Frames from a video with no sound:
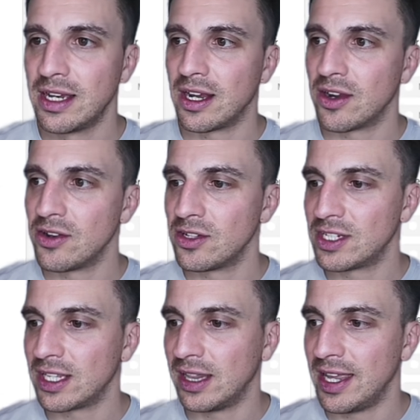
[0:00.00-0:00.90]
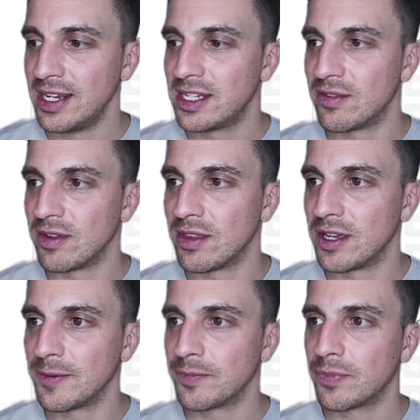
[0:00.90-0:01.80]
I'm going to select
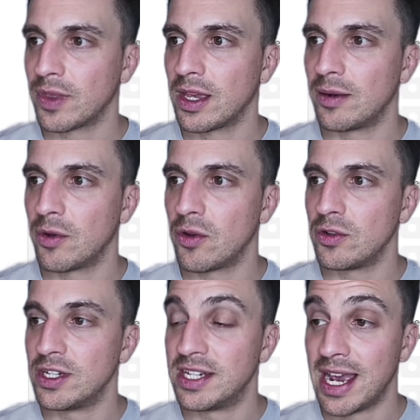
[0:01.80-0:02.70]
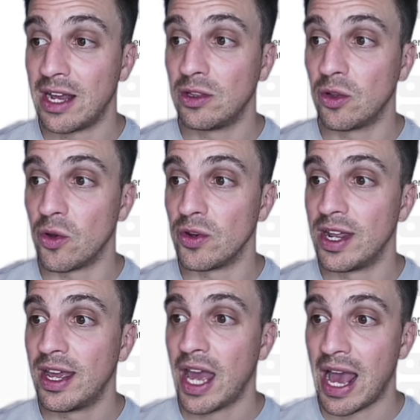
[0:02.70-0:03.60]
everything and I'm going to download
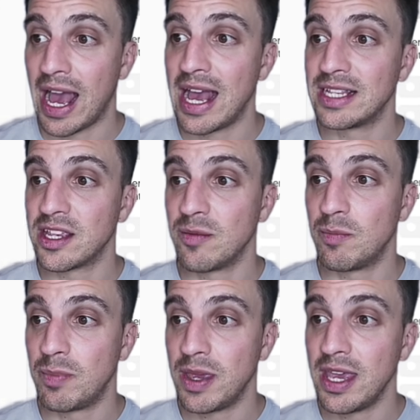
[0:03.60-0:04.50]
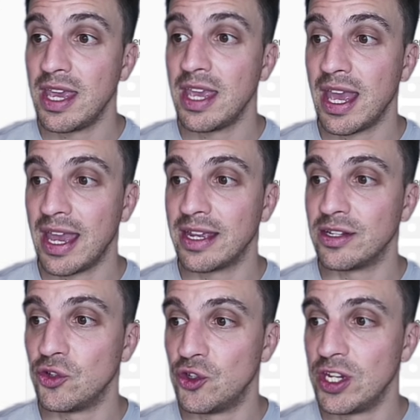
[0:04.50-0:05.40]
as a
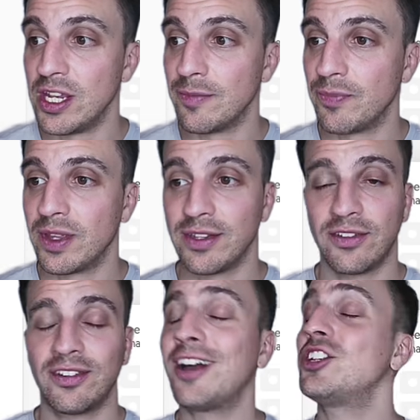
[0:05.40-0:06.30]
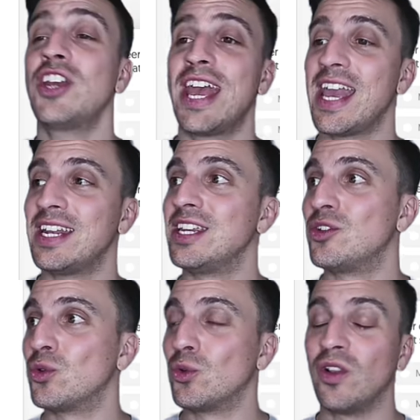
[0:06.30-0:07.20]
PNG. Such a handy
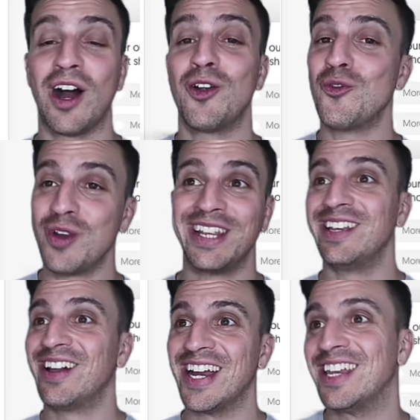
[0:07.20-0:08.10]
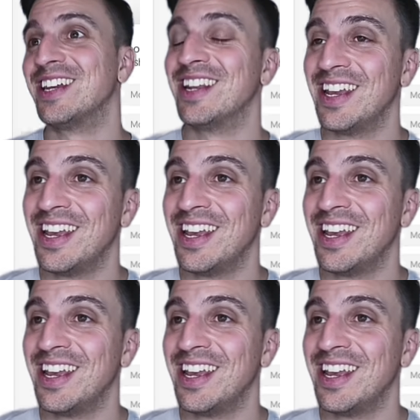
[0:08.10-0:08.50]
tool. I really like it.